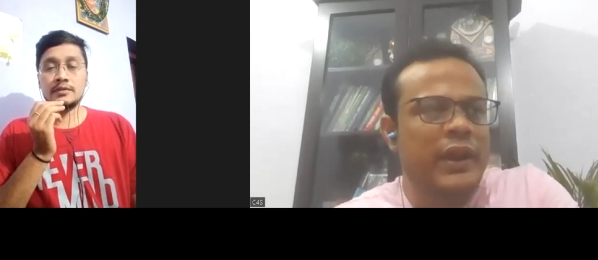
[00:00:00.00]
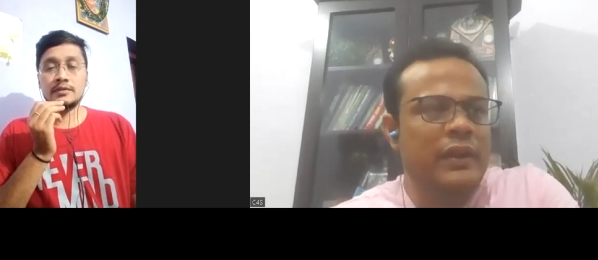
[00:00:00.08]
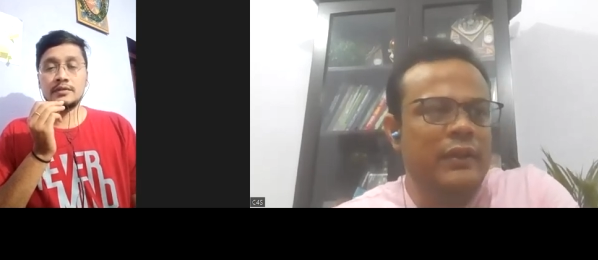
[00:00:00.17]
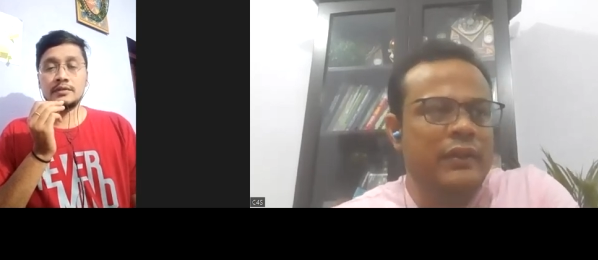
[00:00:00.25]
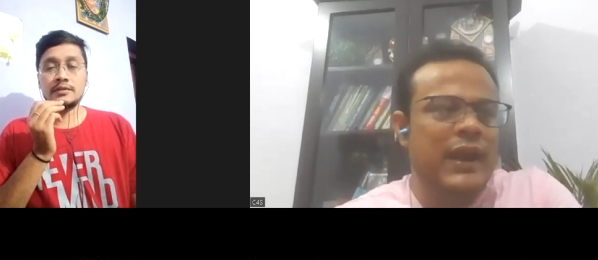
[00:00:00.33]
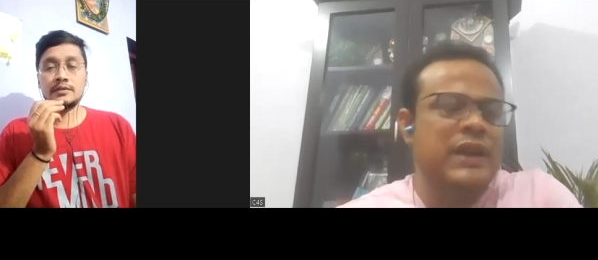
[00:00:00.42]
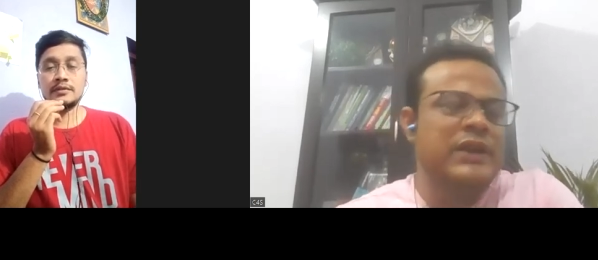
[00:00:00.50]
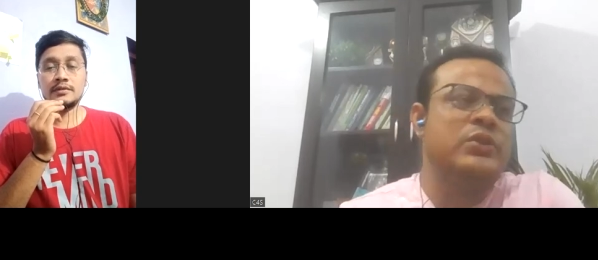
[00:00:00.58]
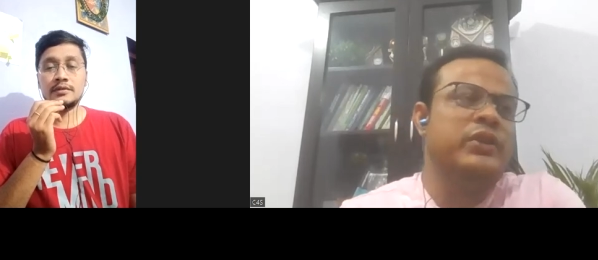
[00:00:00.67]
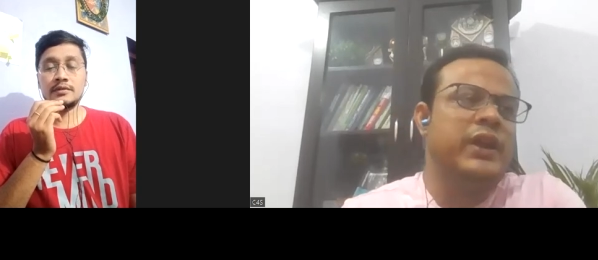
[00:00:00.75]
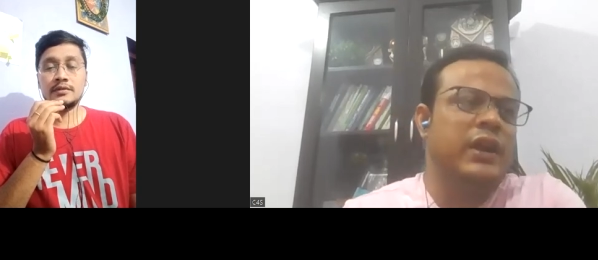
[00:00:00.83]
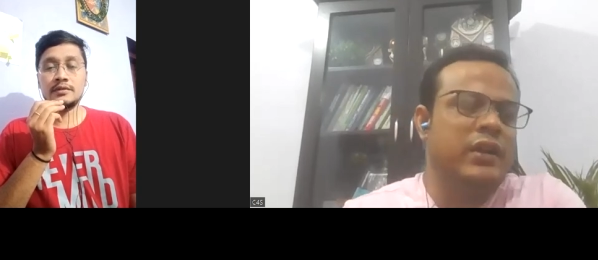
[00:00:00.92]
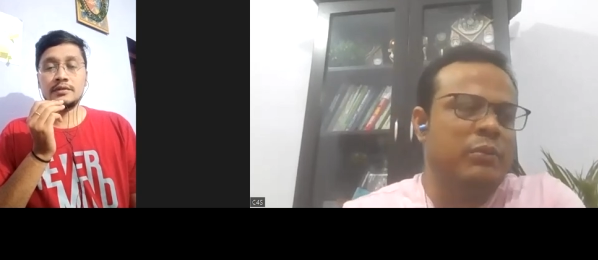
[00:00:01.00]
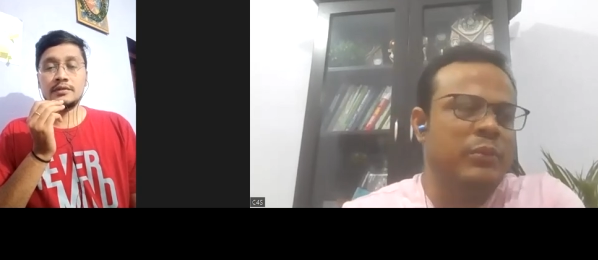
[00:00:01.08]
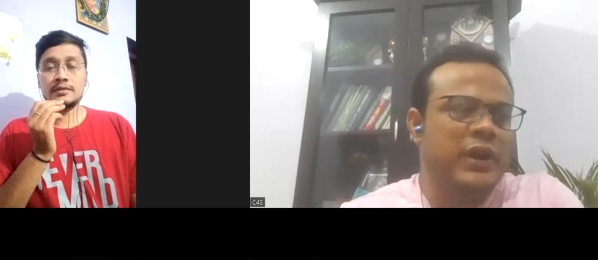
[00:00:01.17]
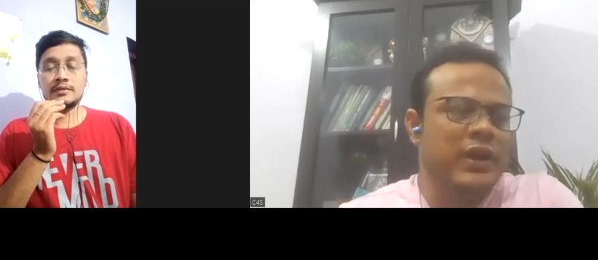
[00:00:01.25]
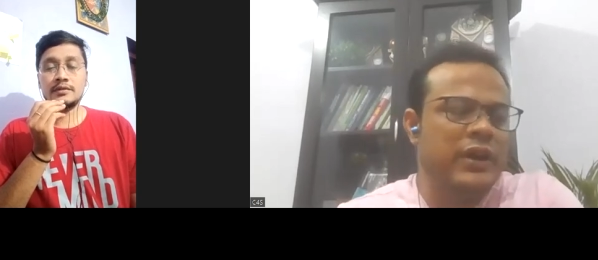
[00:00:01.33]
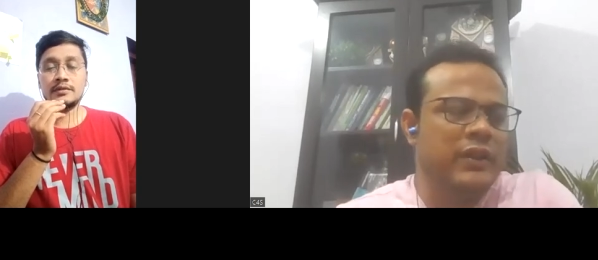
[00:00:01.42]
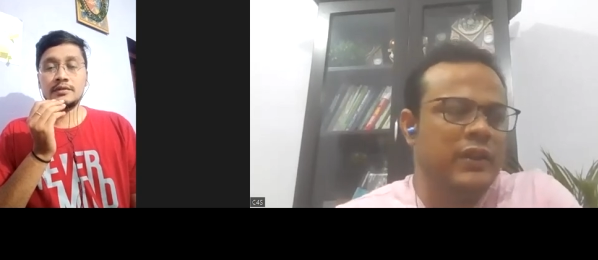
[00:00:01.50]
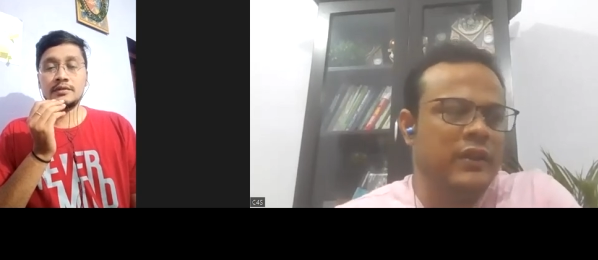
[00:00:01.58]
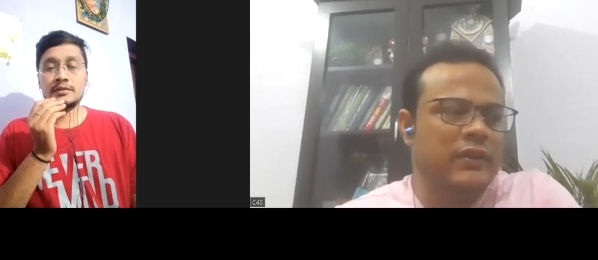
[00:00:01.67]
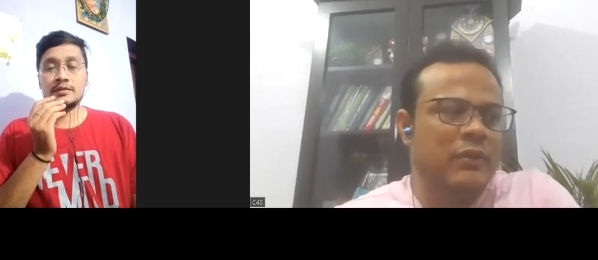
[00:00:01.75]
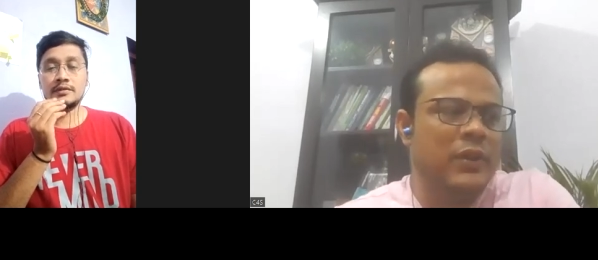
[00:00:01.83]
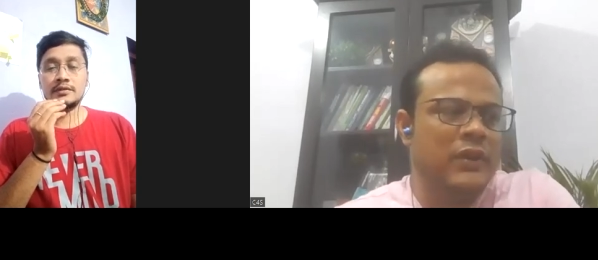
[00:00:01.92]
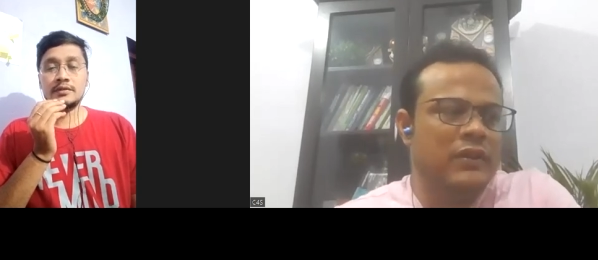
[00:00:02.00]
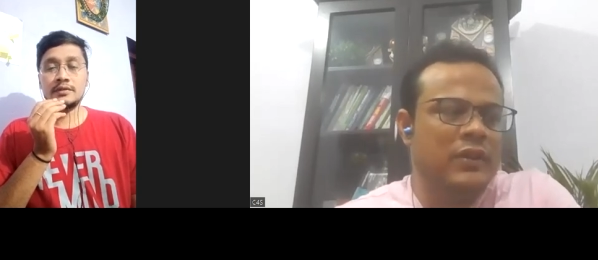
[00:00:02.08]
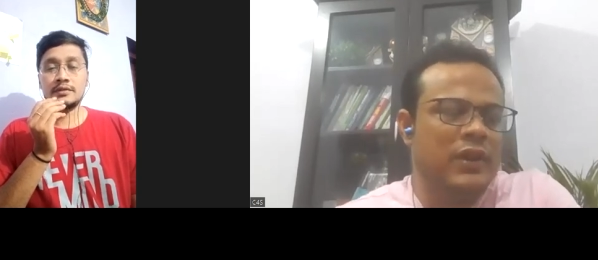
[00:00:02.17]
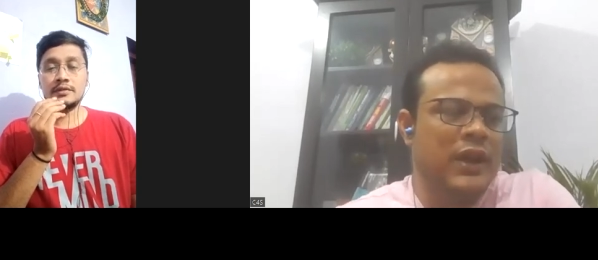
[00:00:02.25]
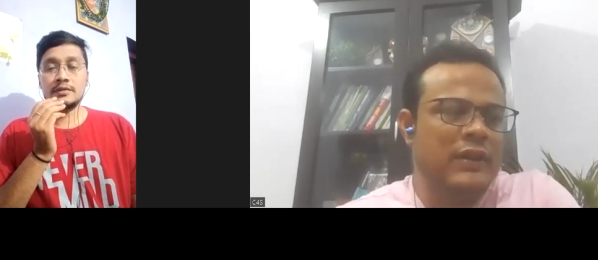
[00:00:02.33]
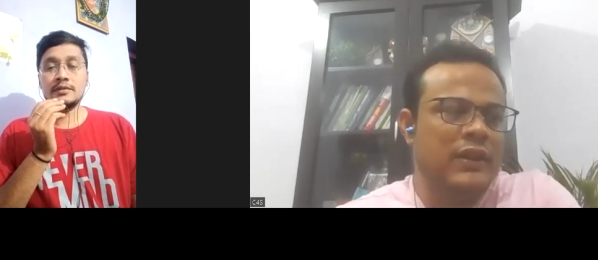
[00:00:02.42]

Speaker 1: reading, that should get repeated in the examination.